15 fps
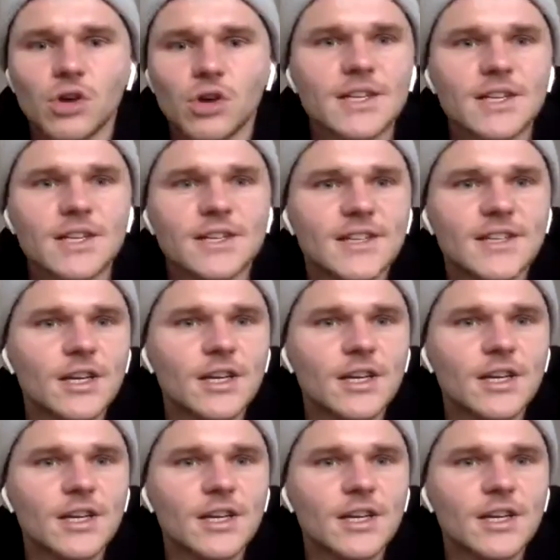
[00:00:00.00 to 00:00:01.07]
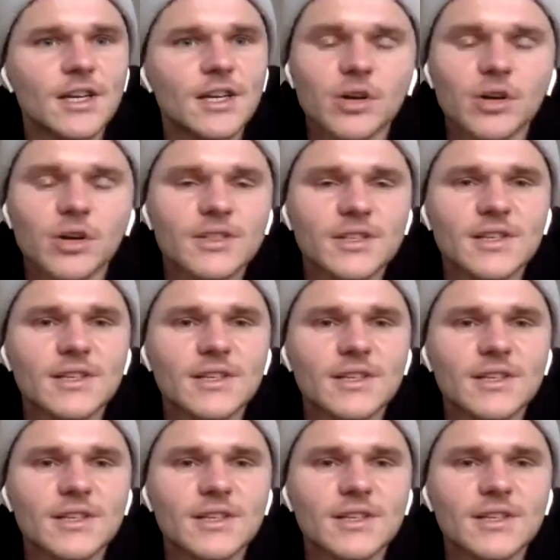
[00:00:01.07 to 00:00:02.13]
to try and tick off all of the
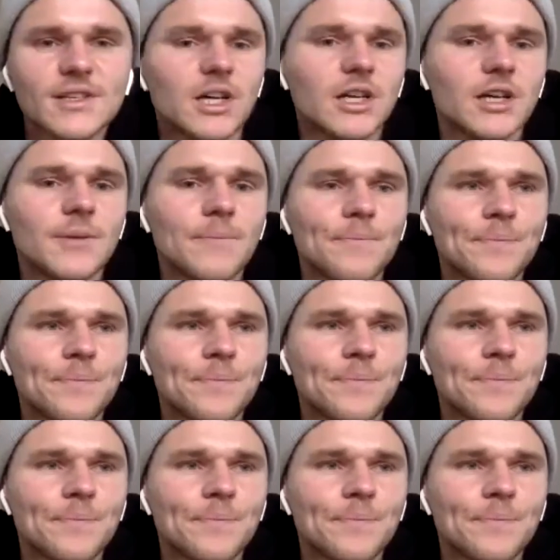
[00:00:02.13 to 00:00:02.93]
boxes, get them up to a